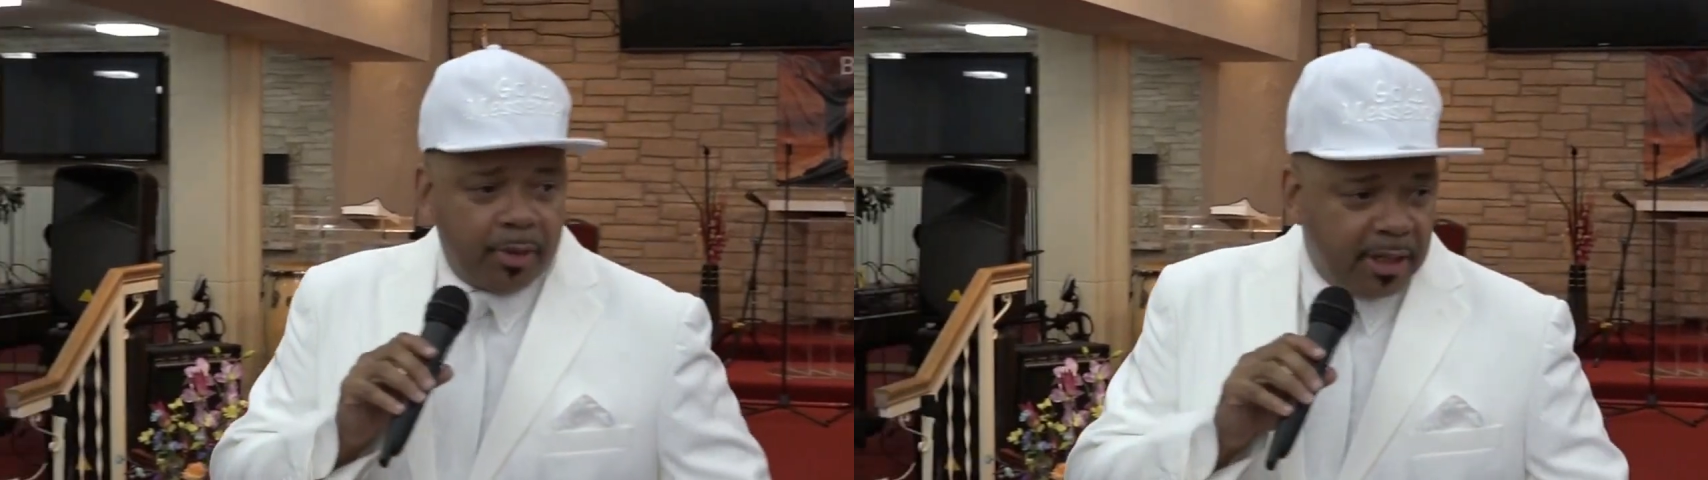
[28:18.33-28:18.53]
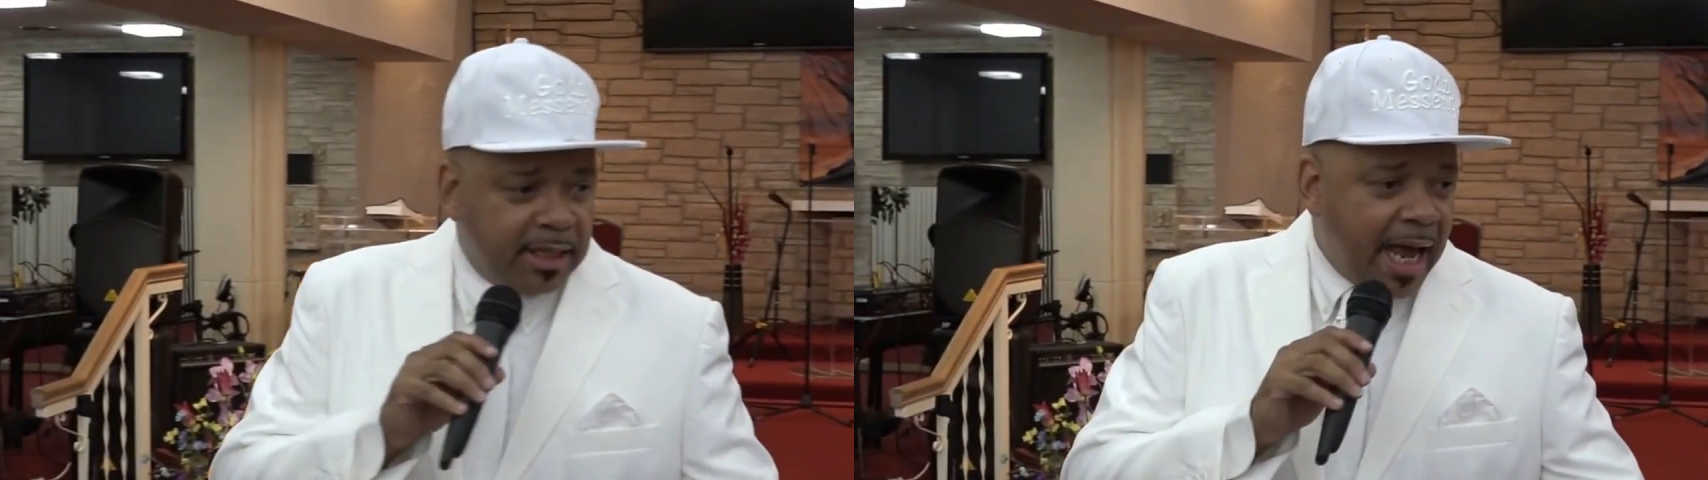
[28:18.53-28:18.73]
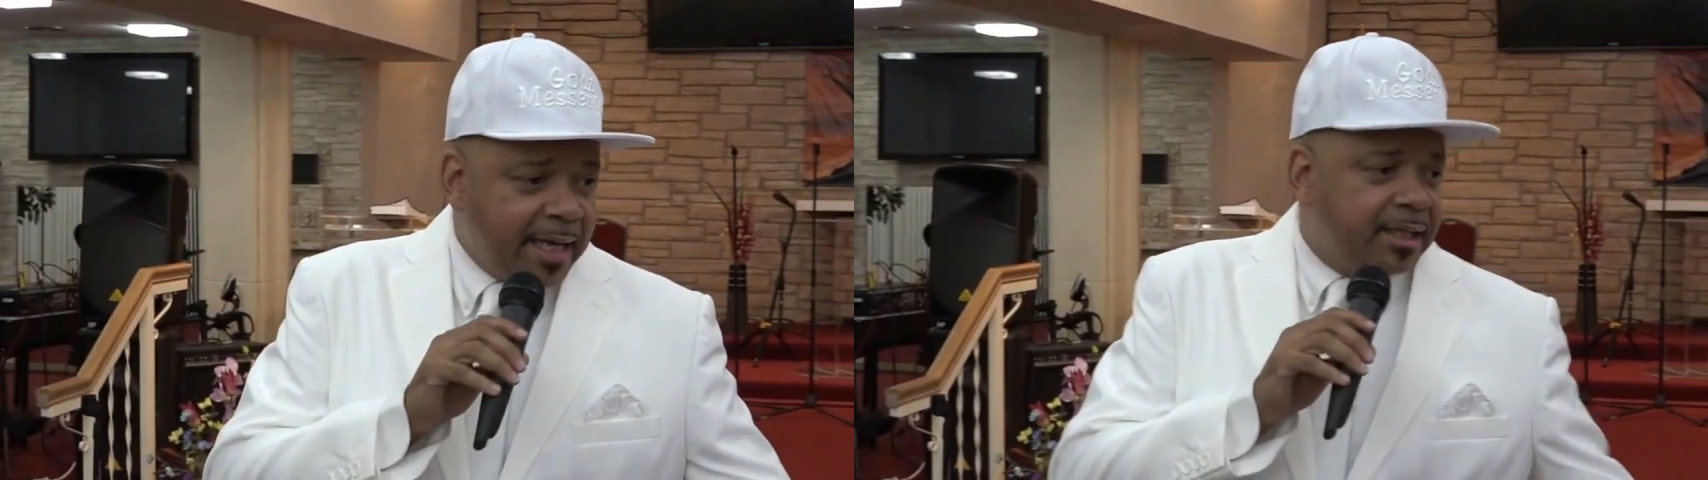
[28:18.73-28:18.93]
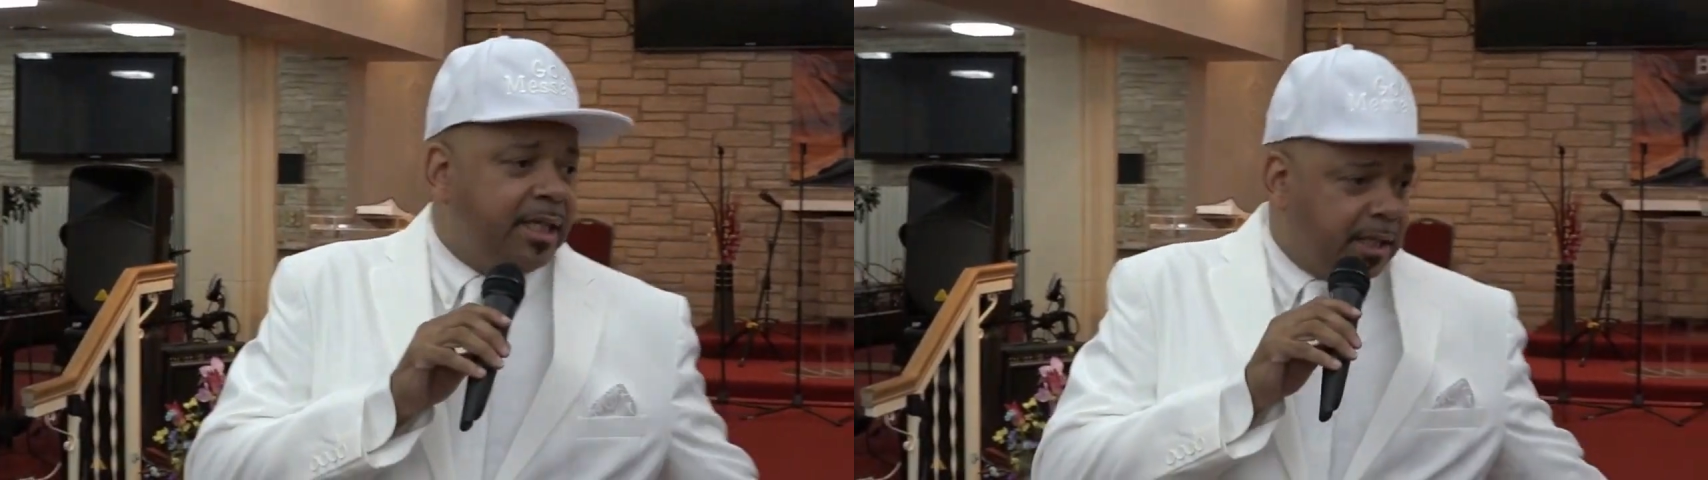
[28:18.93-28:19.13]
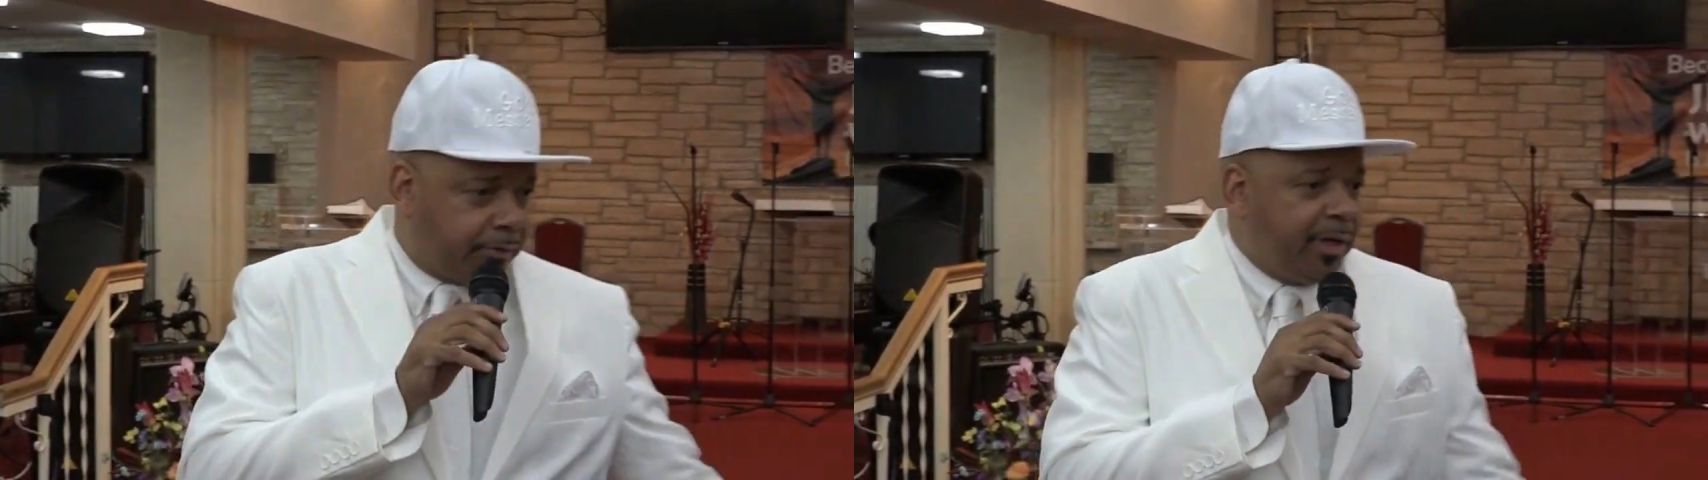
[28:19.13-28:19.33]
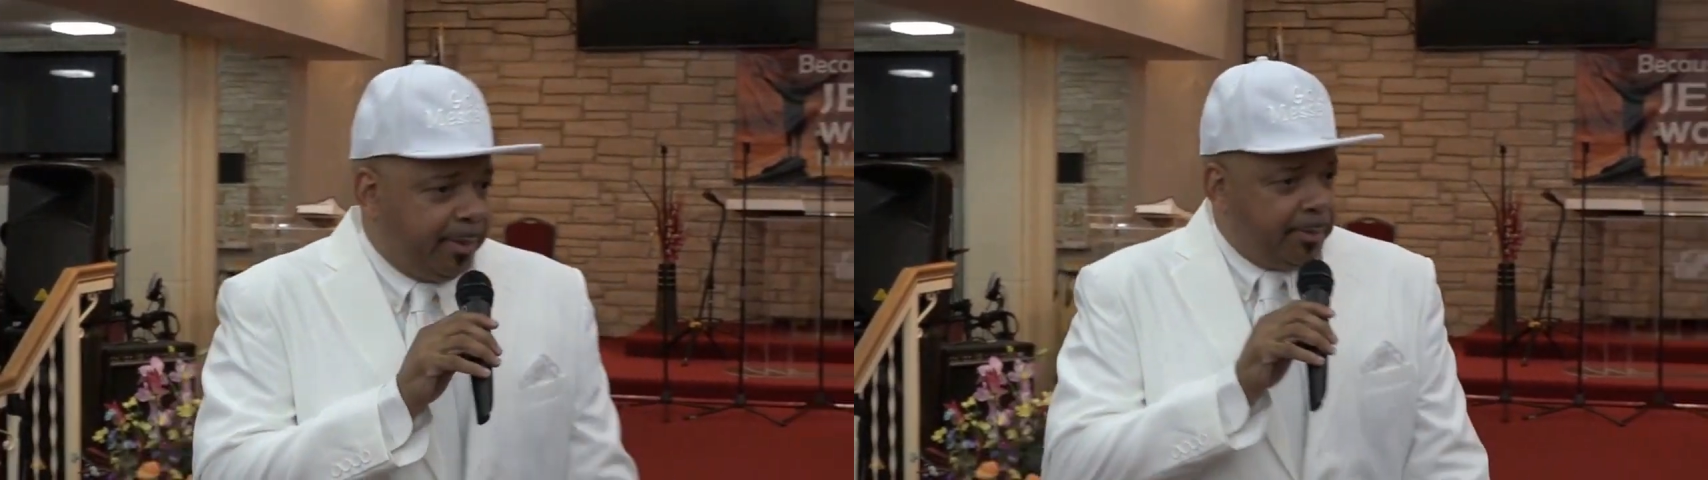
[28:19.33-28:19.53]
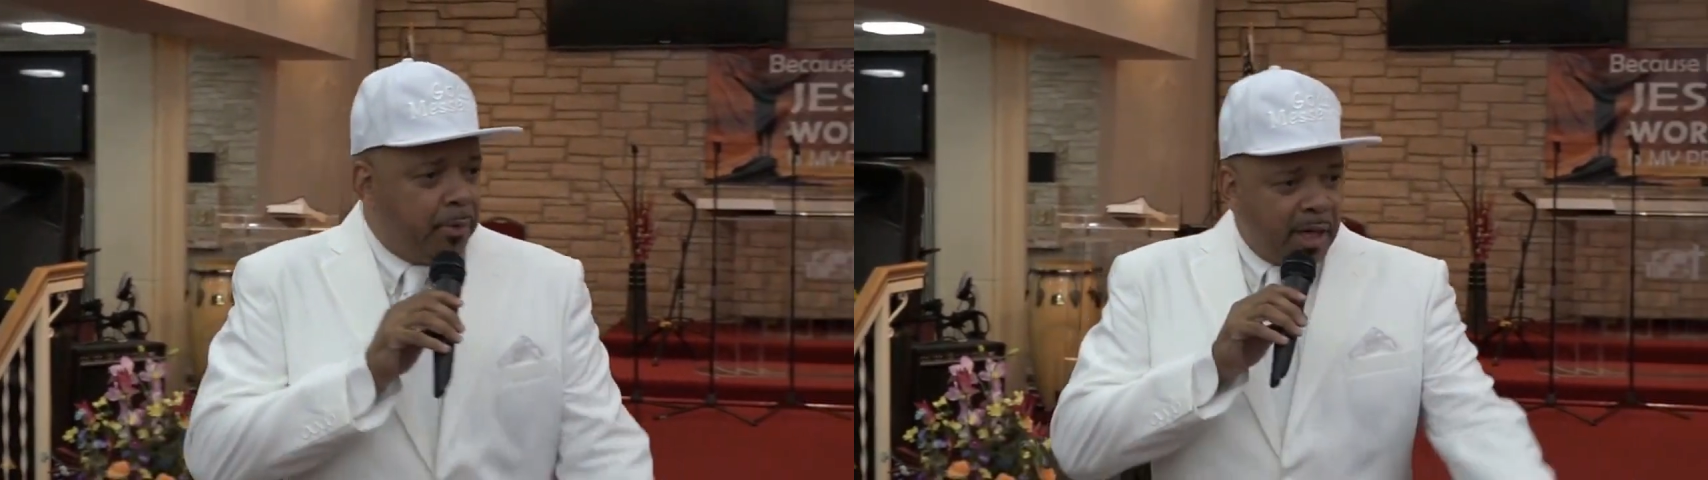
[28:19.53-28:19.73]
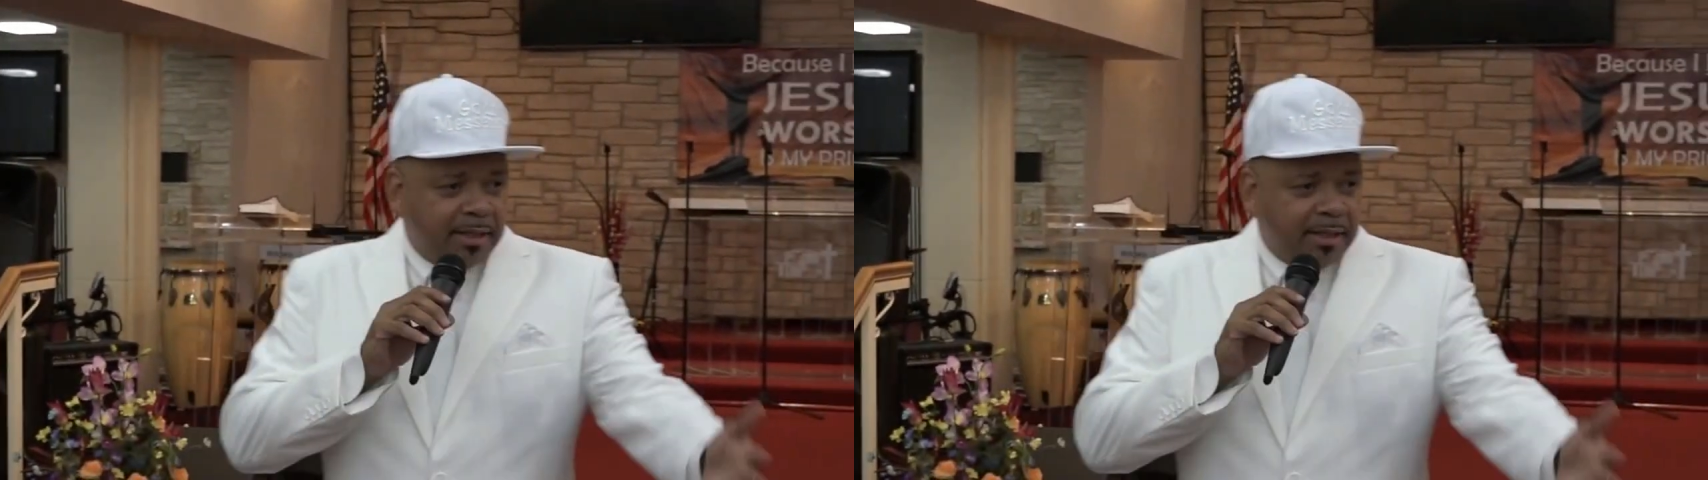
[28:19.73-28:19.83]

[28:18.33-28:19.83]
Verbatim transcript: Can I just get three people?